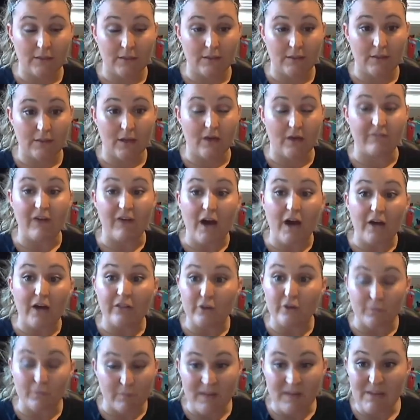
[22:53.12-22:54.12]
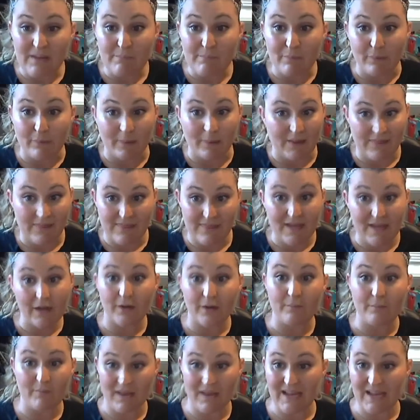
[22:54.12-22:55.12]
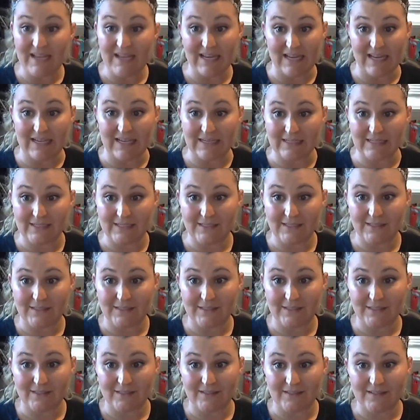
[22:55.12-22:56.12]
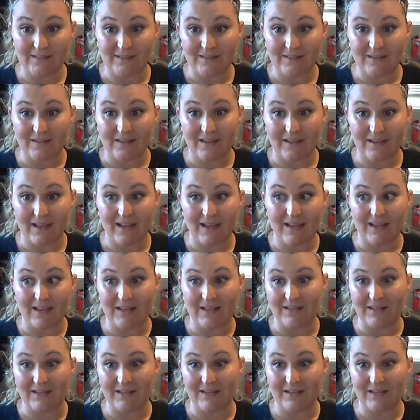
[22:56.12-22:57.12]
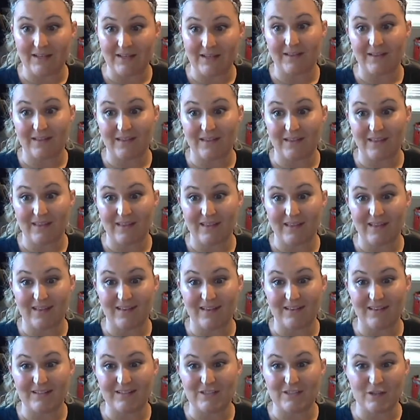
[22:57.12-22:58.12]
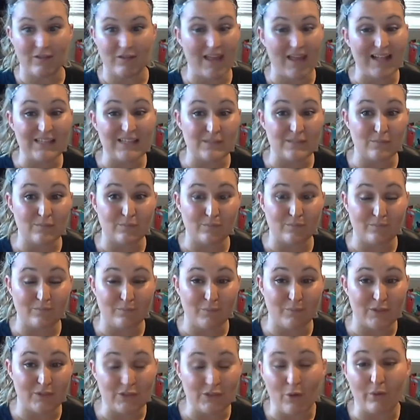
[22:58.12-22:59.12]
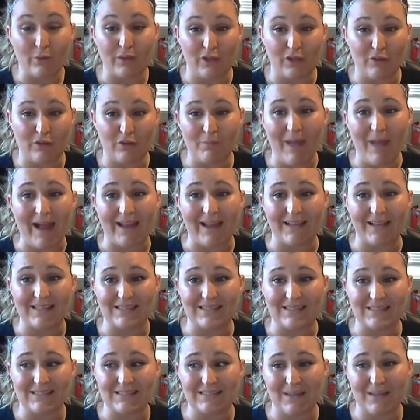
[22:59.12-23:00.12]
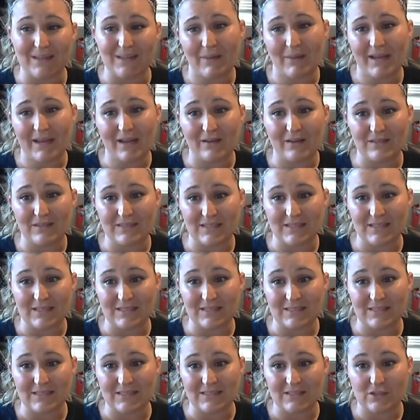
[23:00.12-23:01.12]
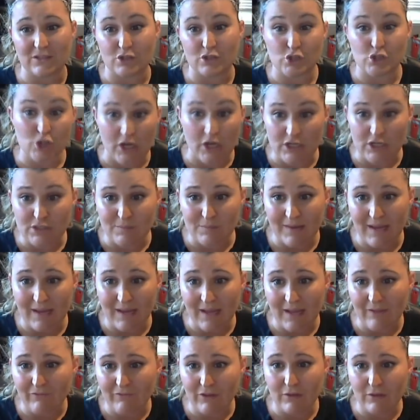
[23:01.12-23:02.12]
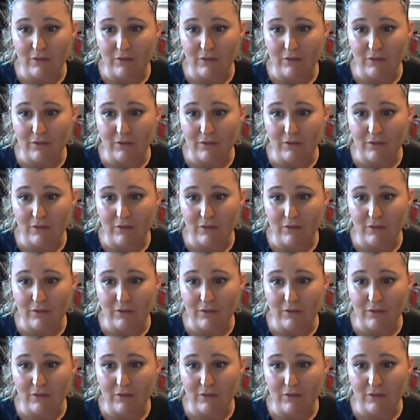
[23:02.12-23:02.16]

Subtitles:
of other people and their opinion. And so that's what's holding you back, is somebody else's judgment of you.